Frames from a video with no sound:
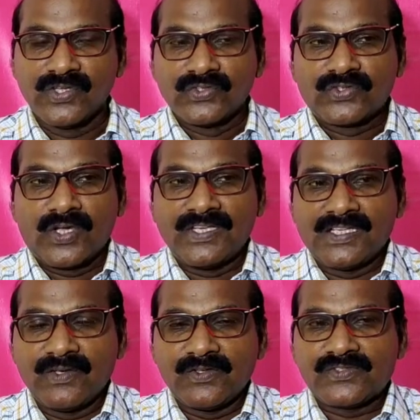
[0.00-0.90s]
So it
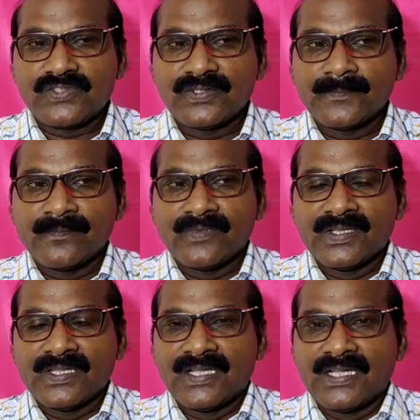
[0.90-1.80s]
gives
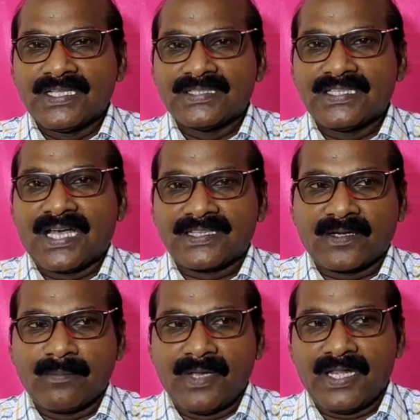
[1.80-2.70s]
the other
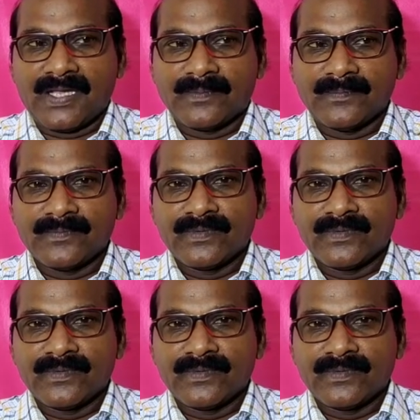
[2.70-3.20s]
meaning,